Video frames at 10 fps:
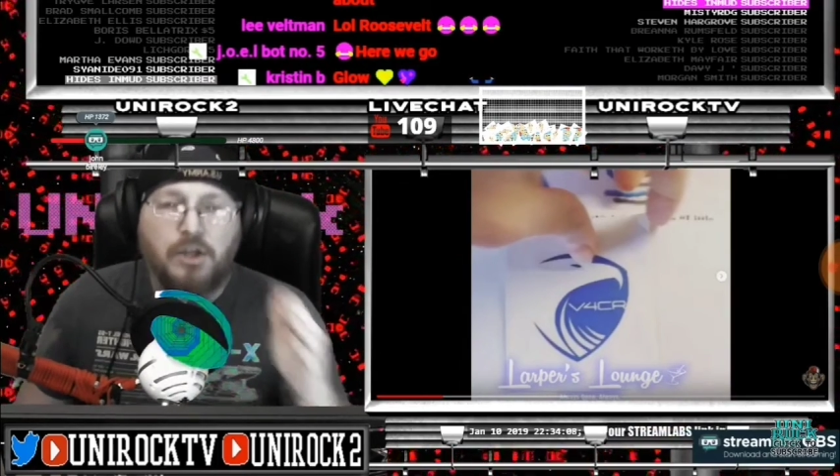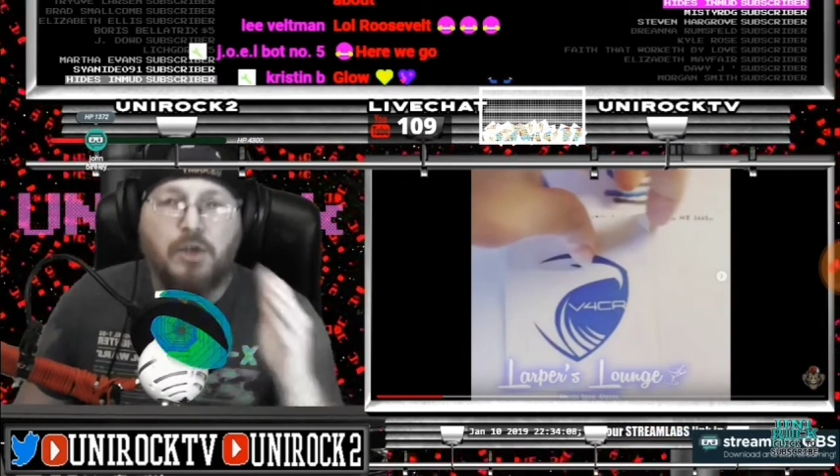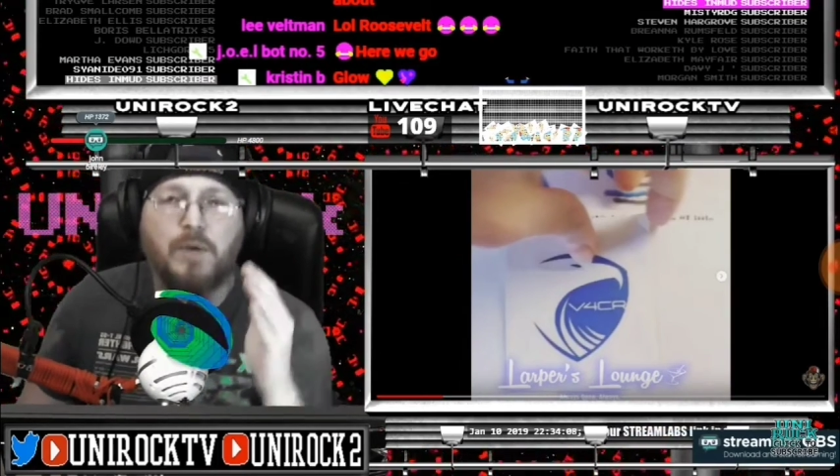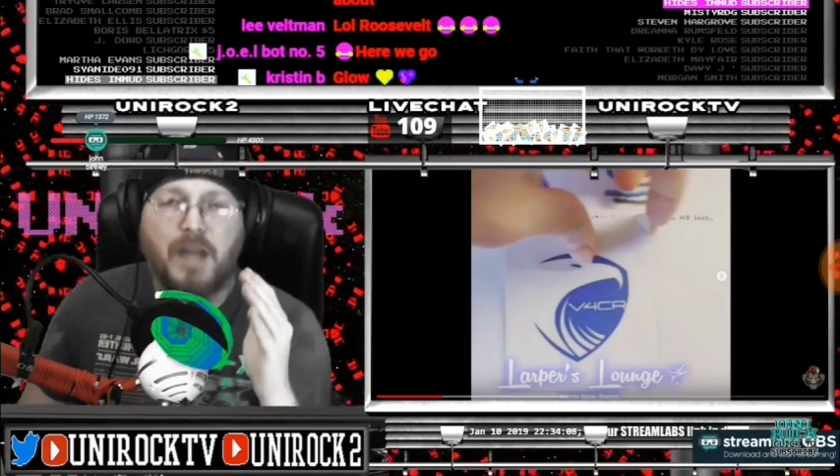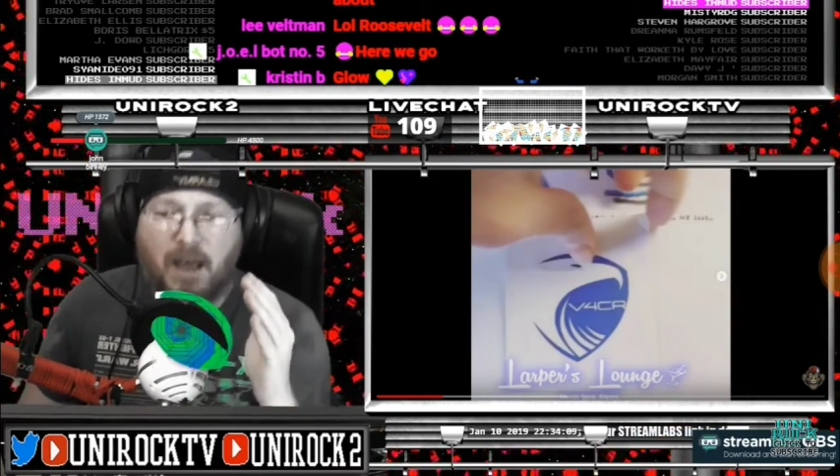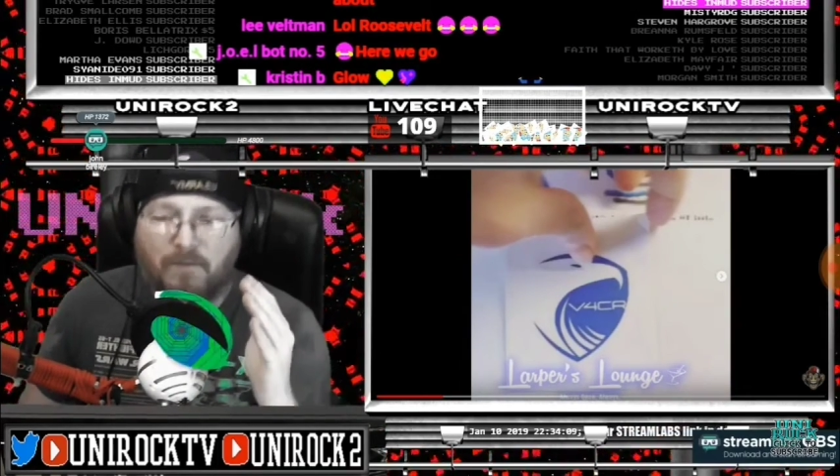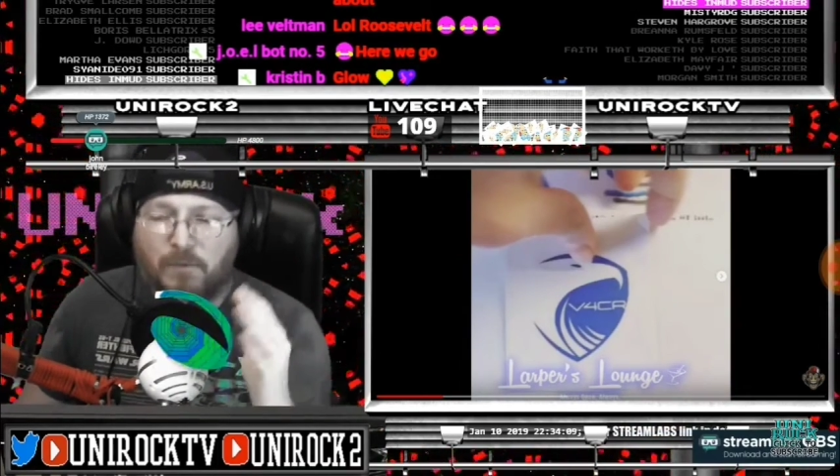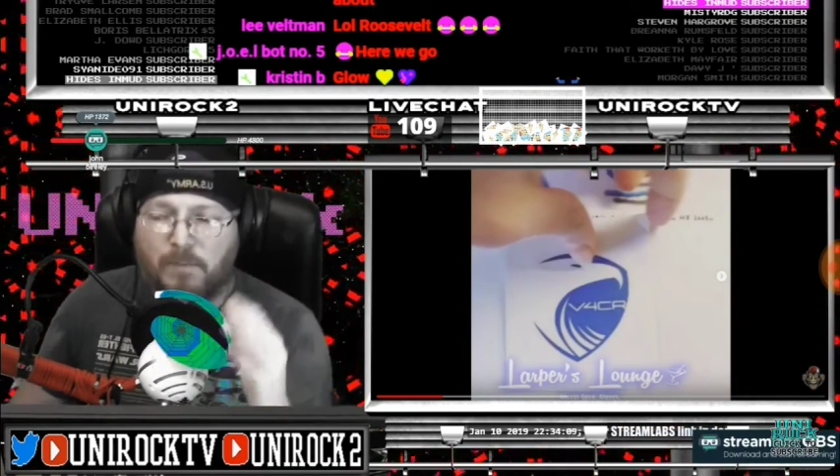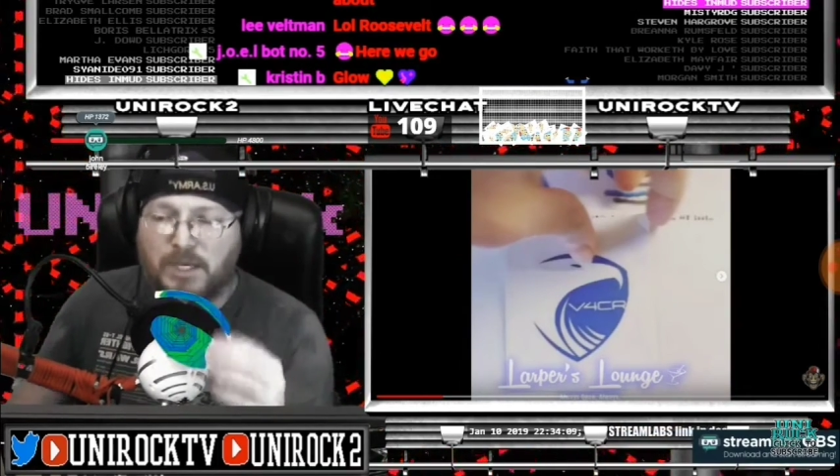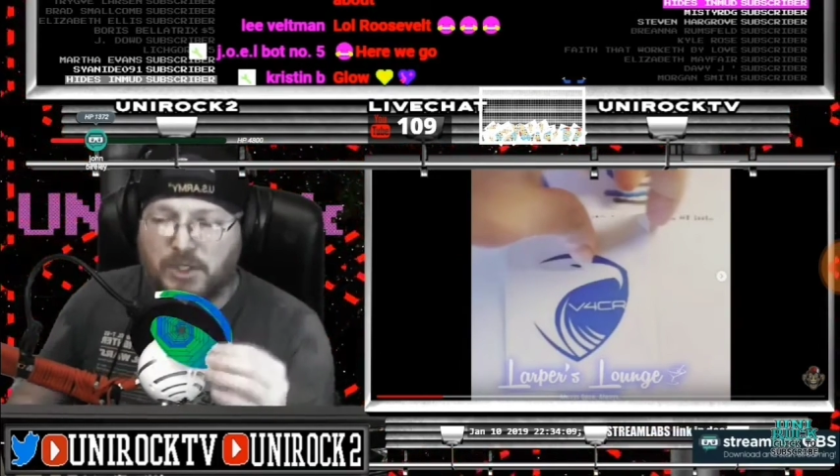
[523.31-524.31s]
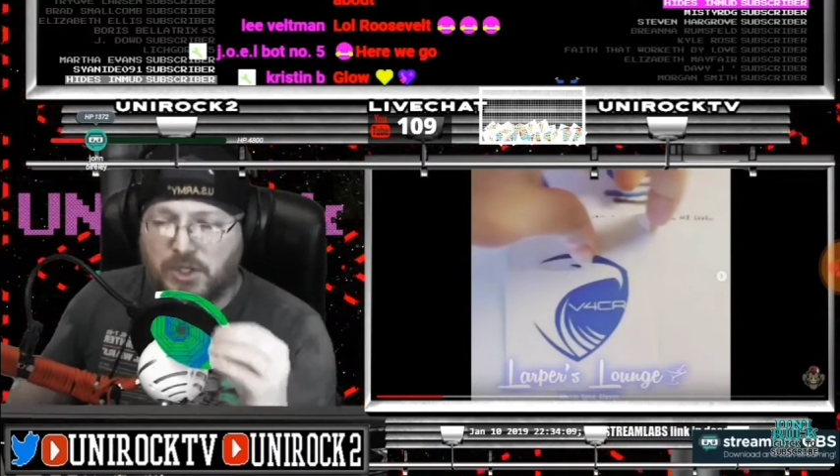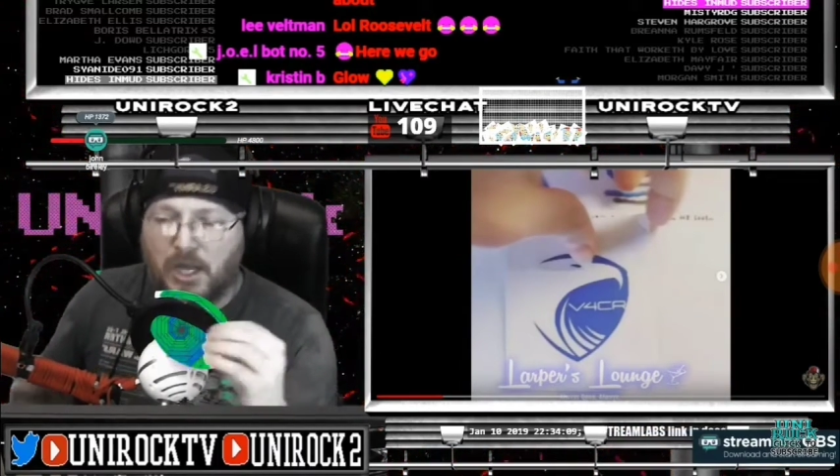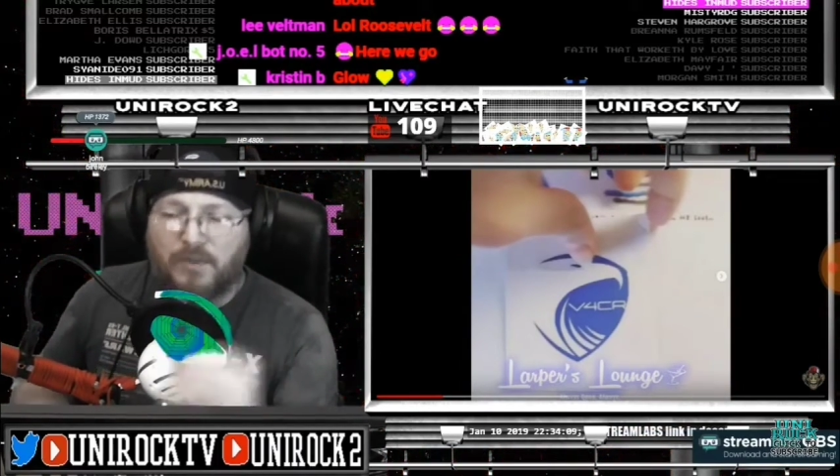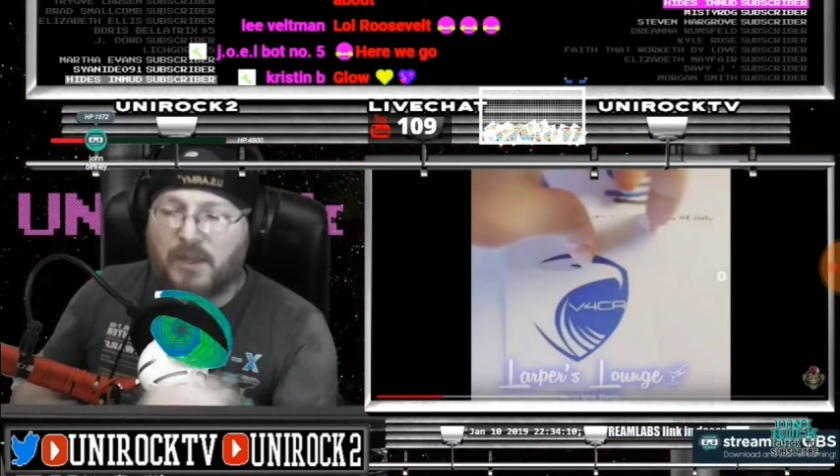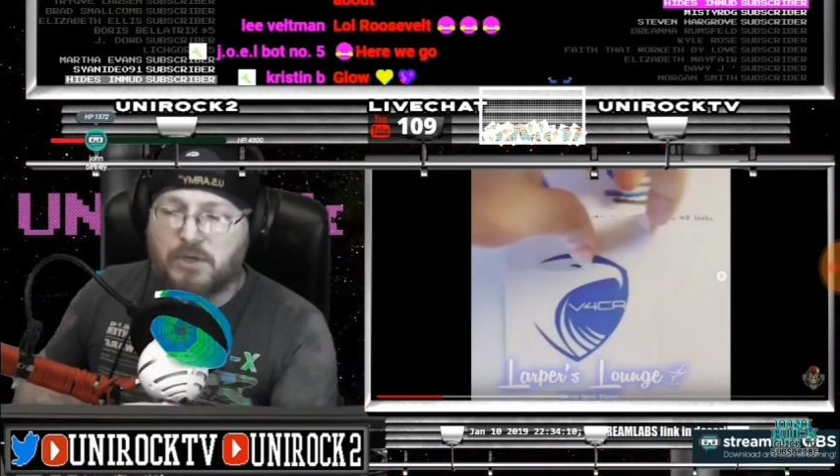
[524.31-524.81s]
You would have to be,
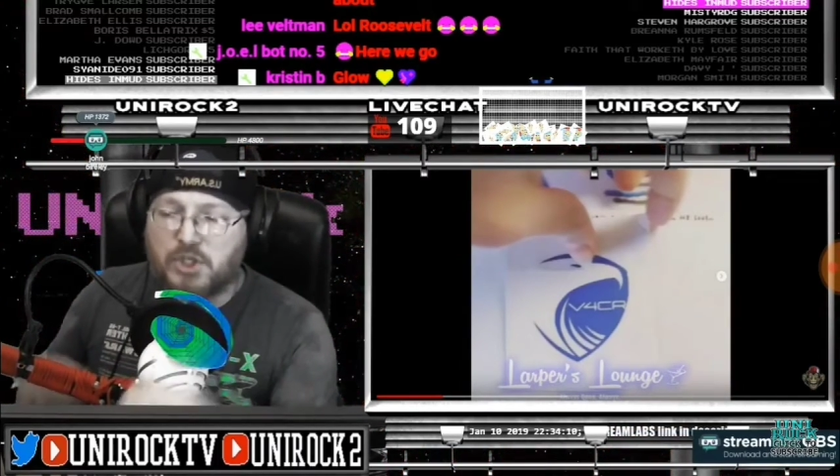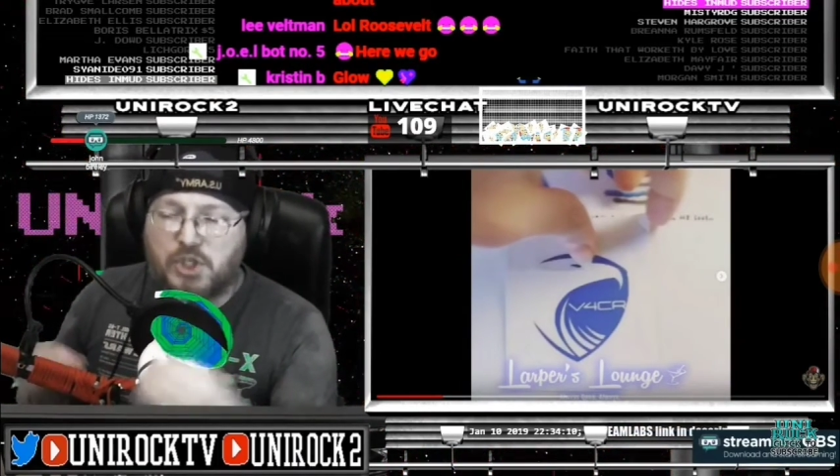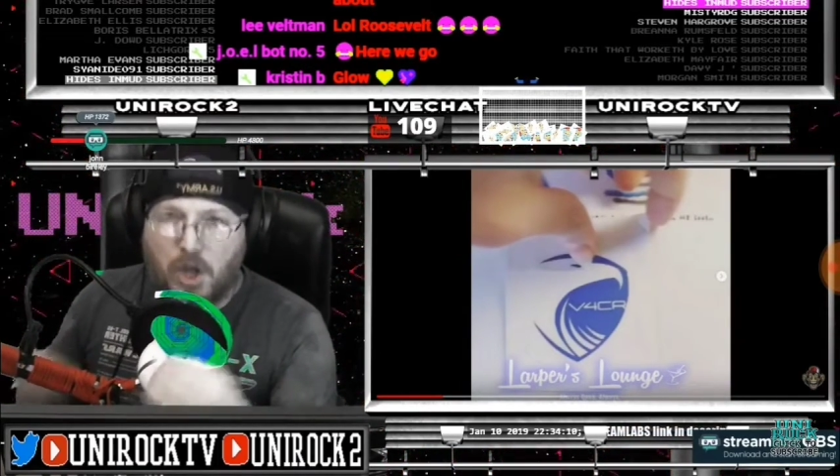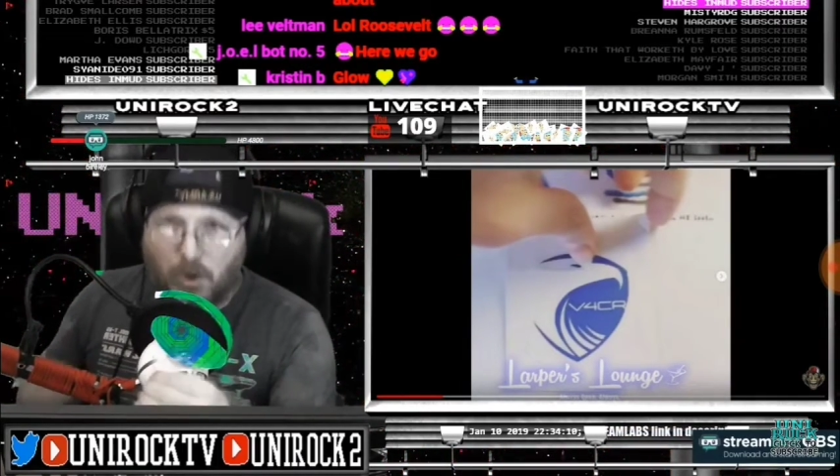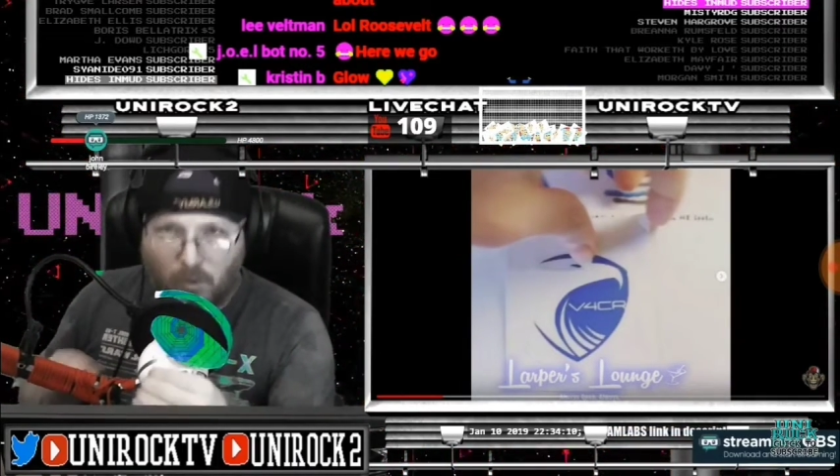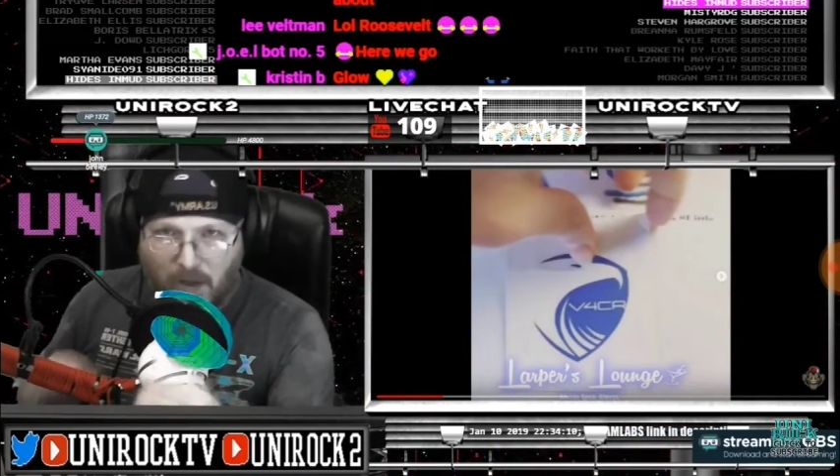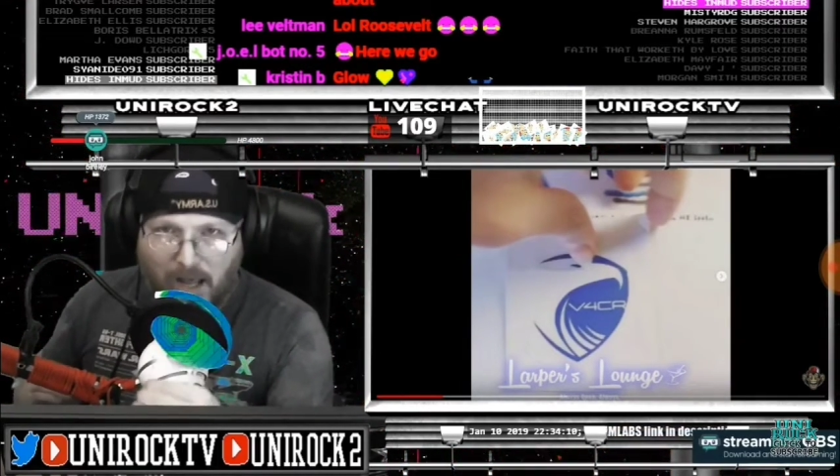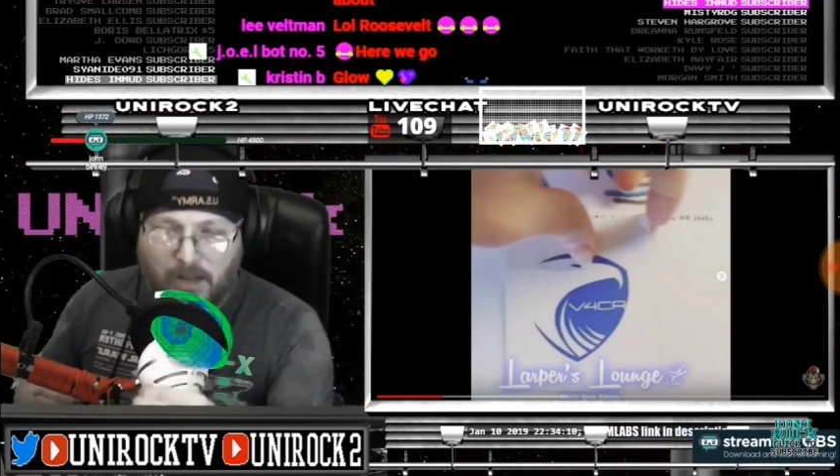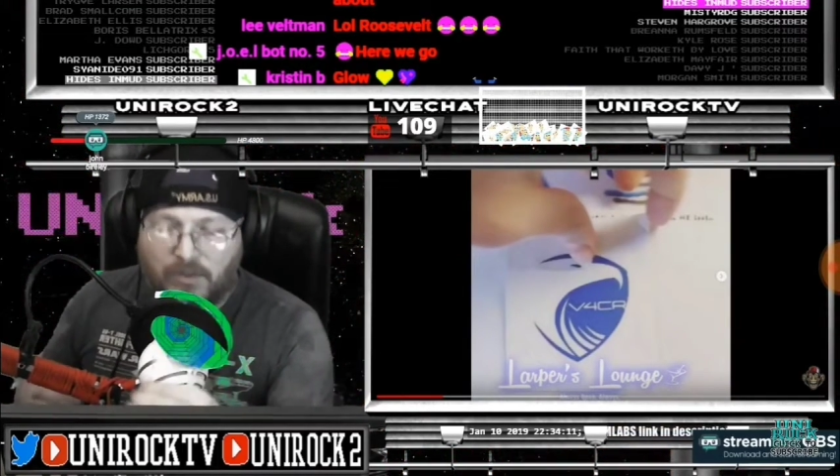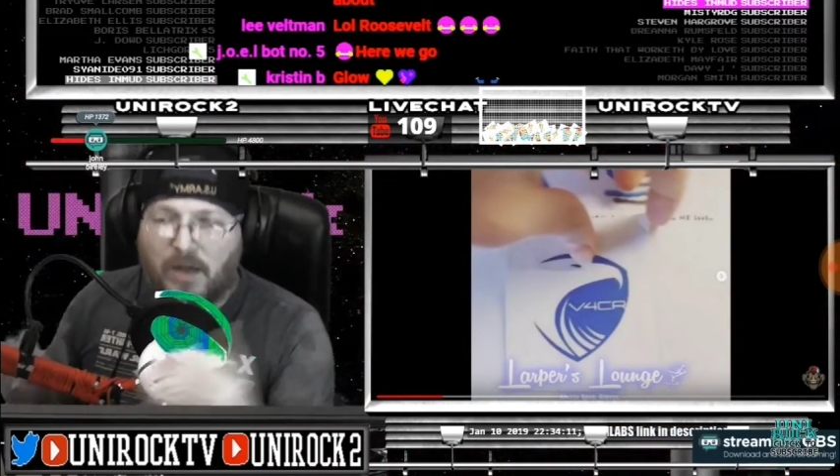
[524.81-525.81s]
there is no way.